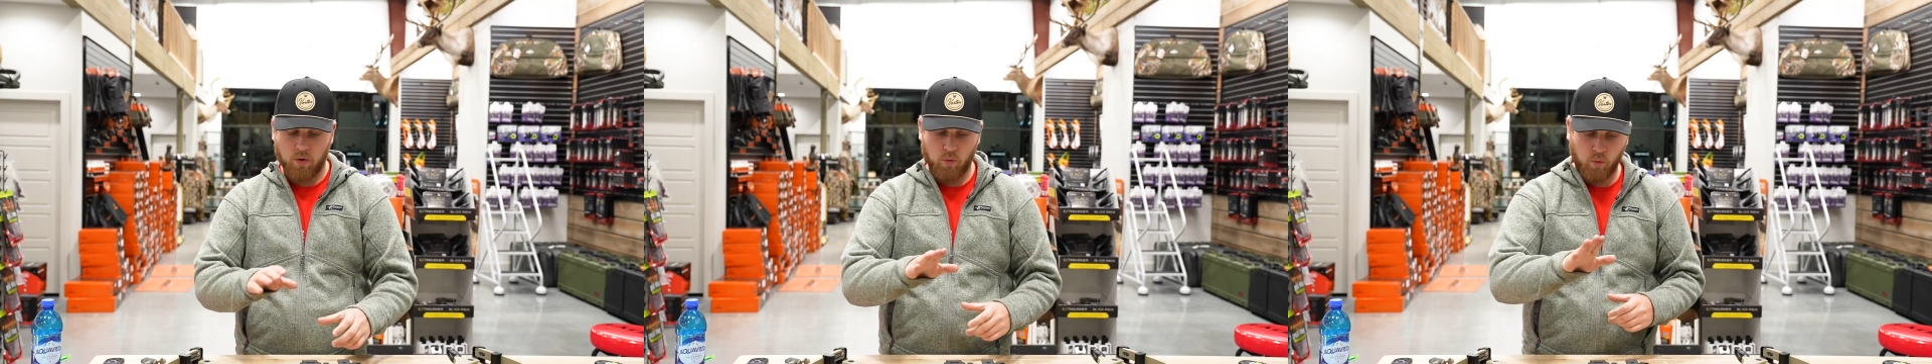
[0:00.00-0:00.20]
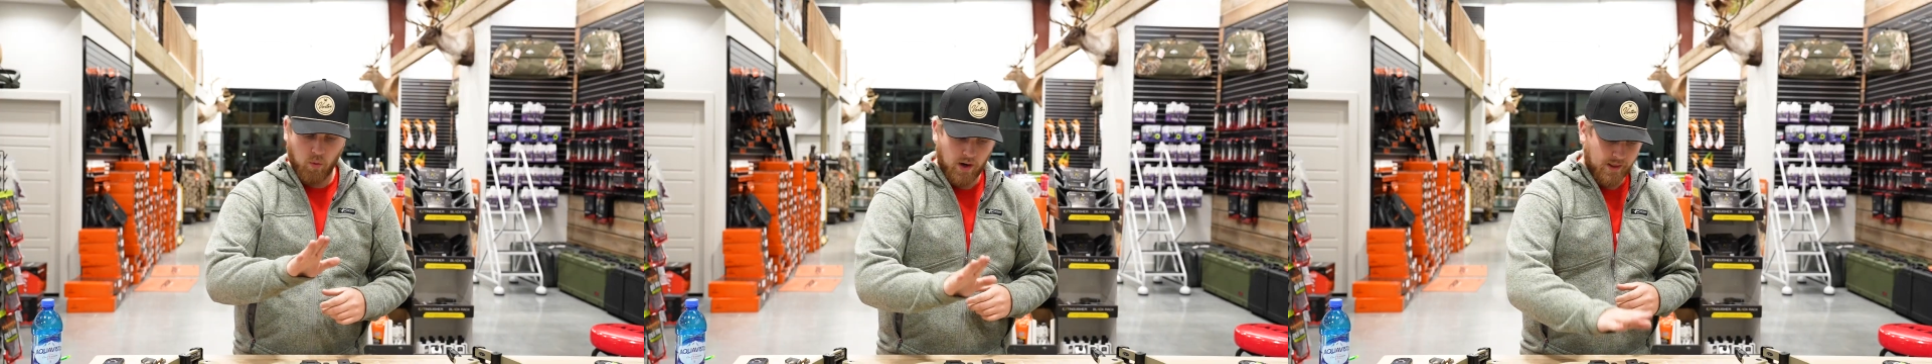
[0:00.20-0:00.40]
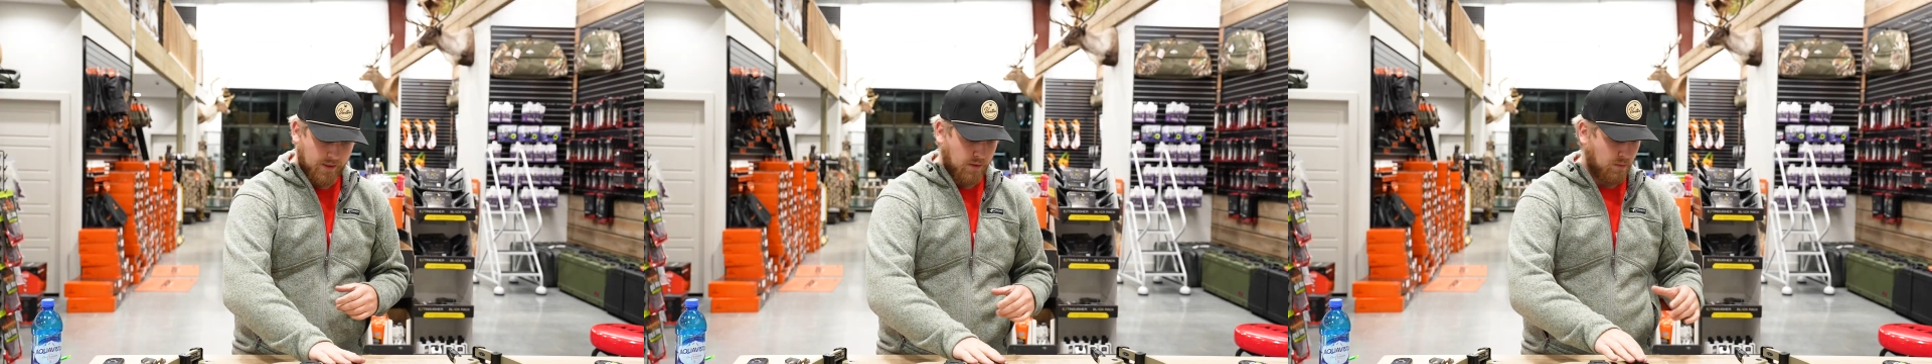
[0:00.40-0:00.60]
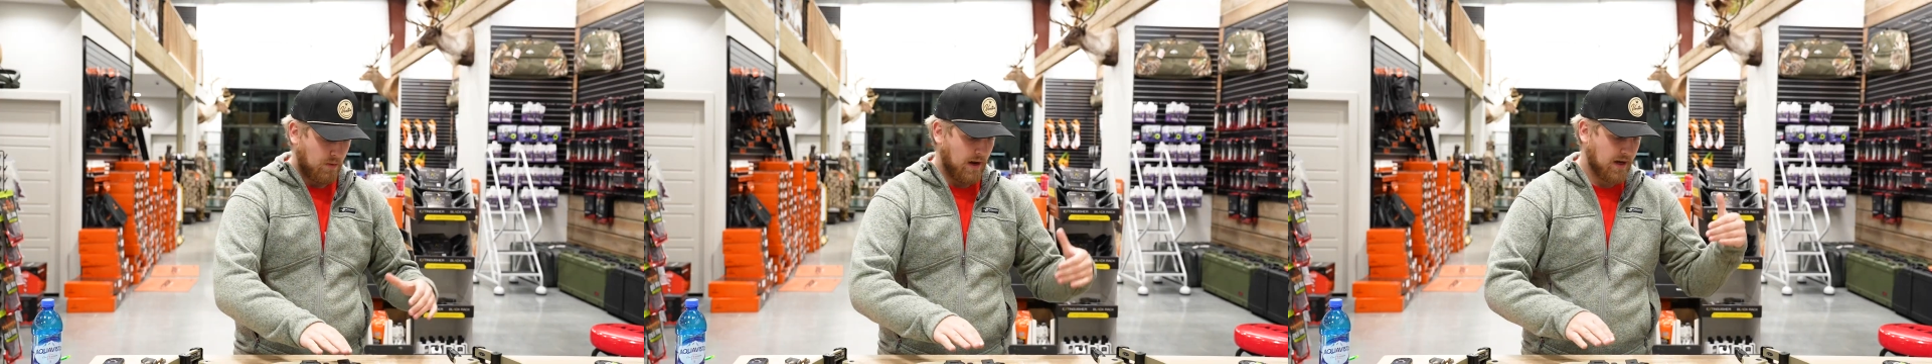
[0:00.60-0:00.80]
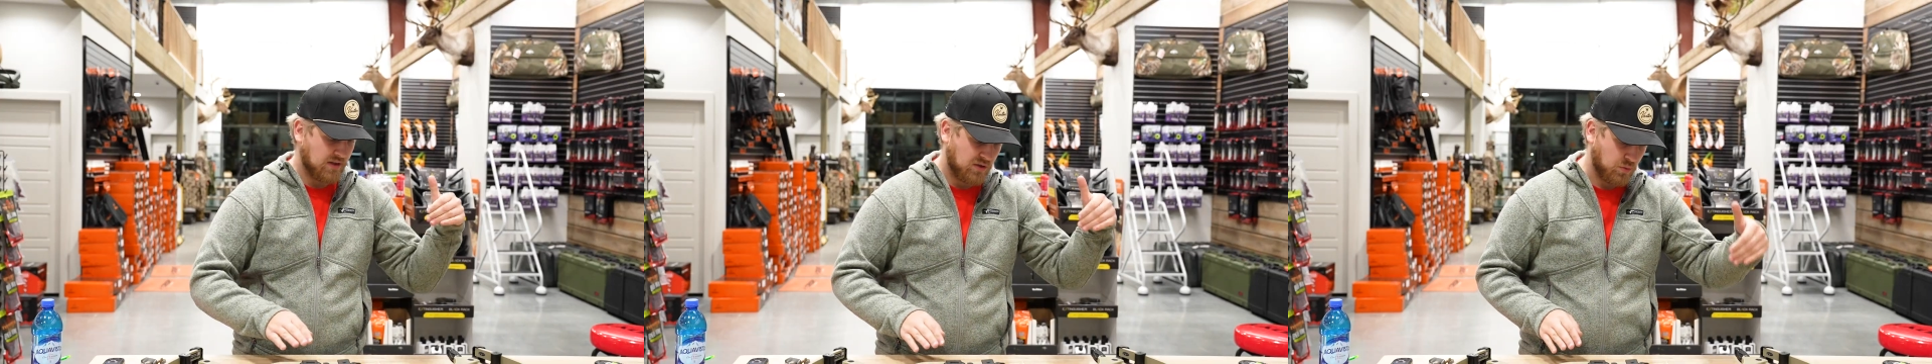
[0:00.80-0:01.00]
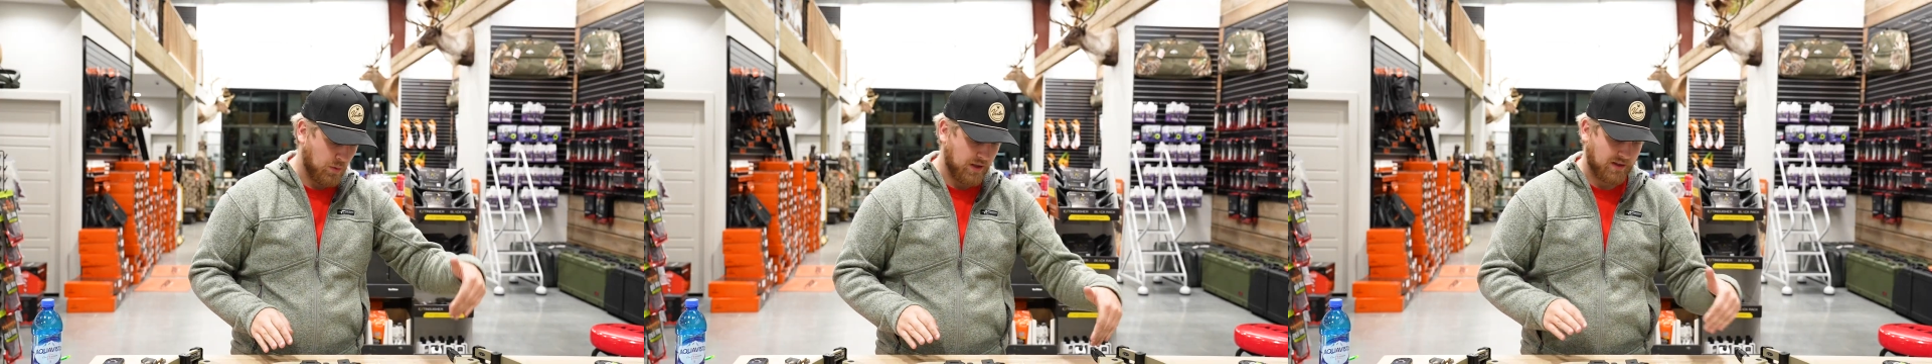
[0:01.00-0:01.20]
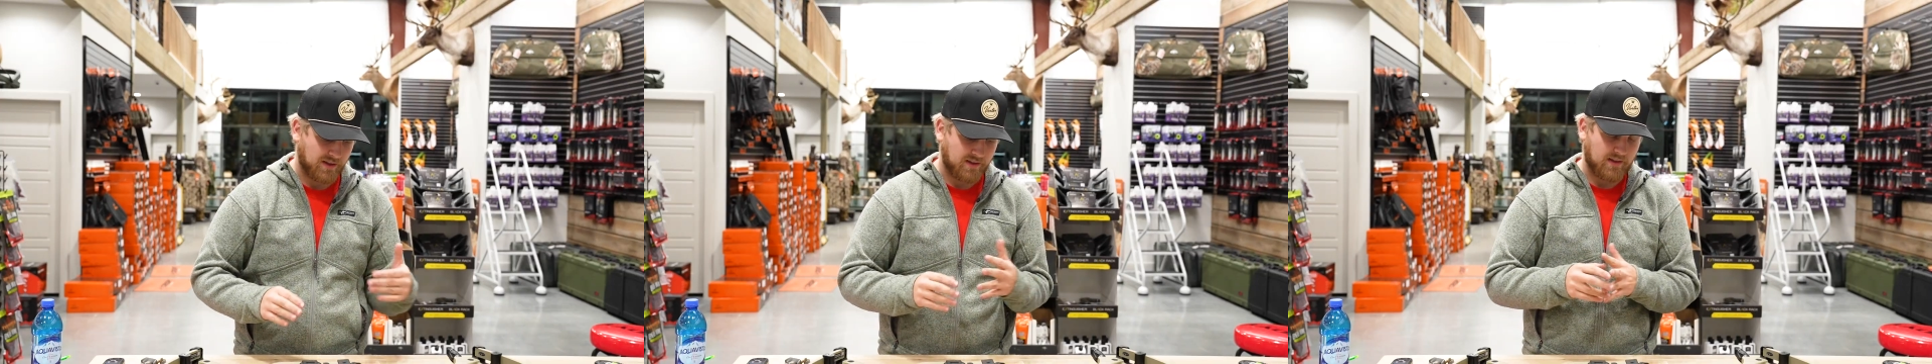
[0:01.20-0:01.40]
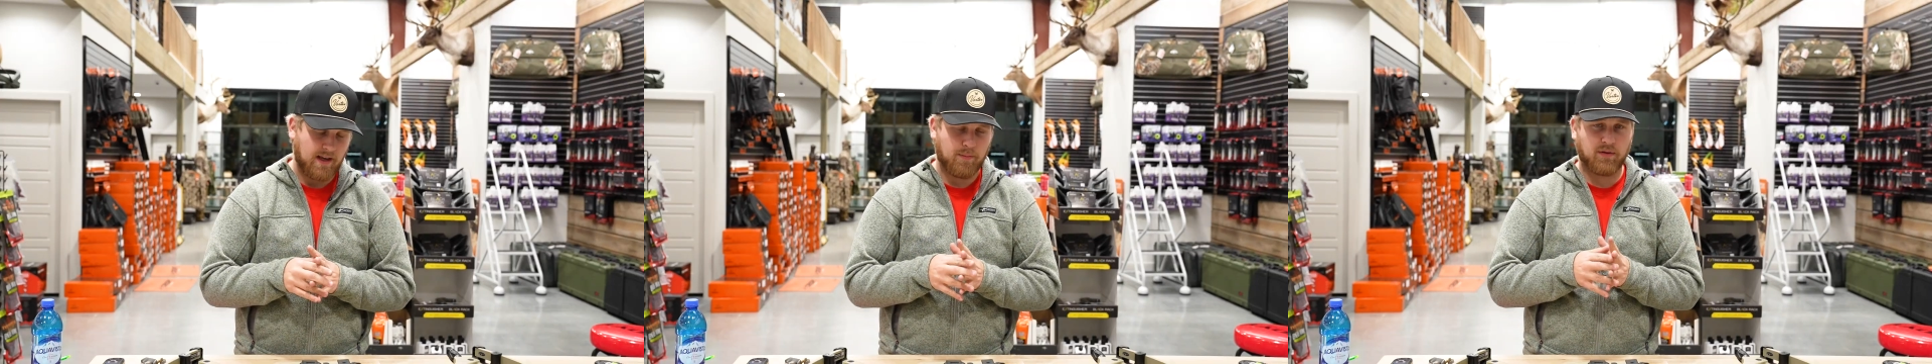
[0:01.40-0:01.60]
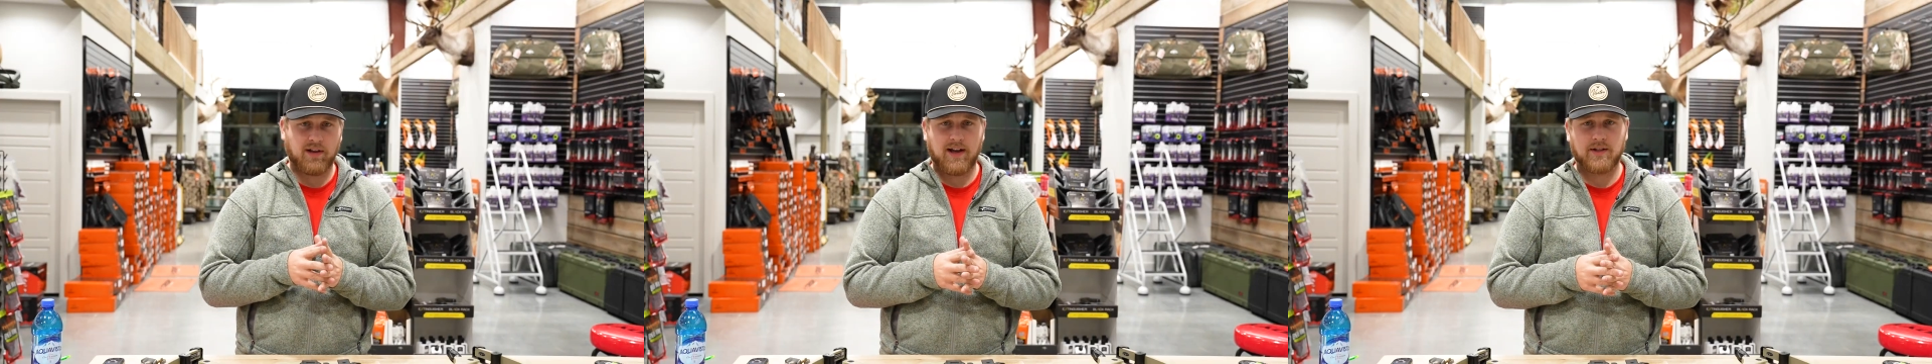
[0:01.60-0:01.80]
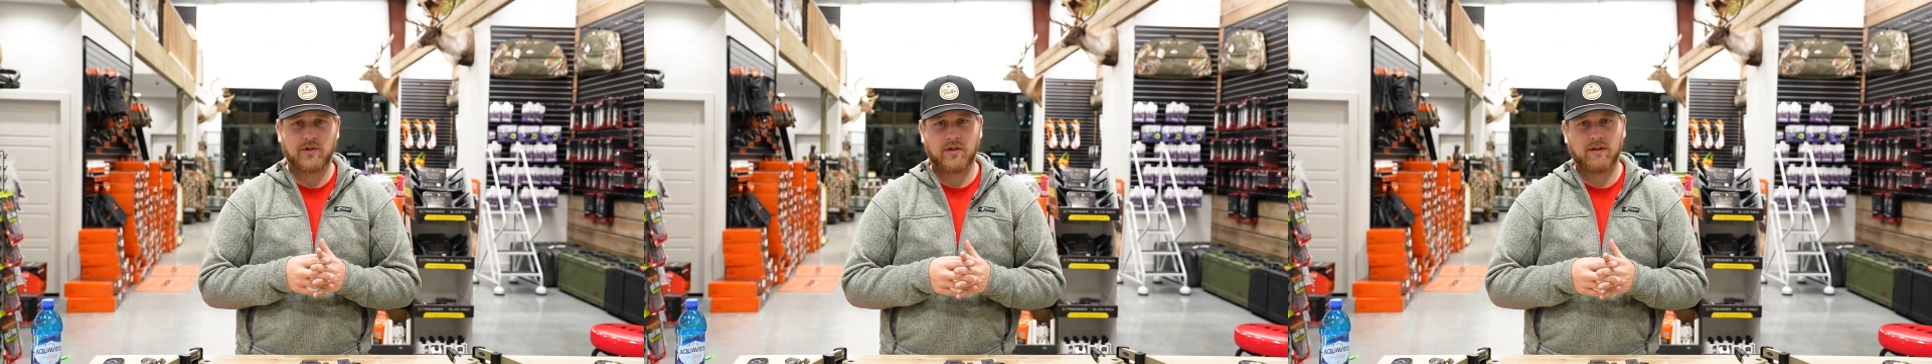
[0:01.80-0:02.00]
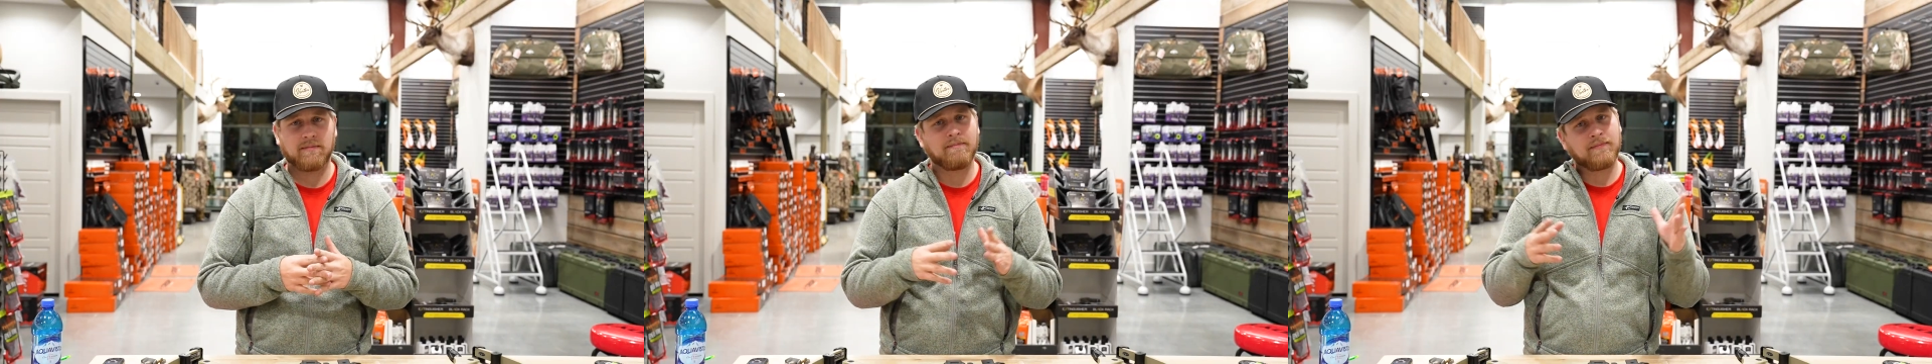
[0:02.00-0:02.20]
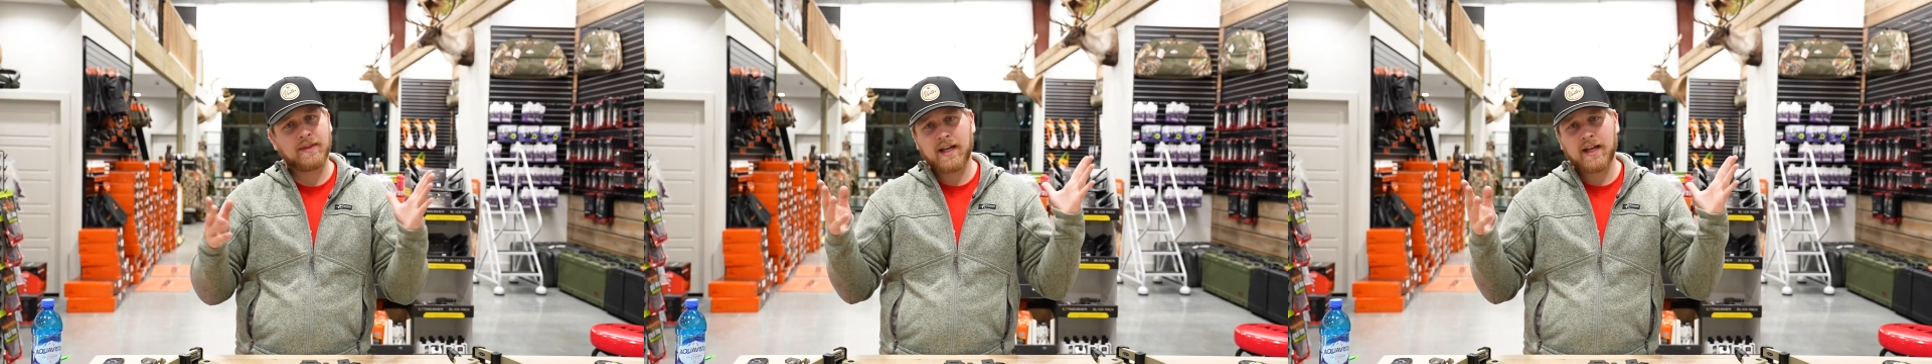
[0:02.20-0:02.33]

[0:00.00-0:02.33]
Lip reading: with the rest, with a stabilizer.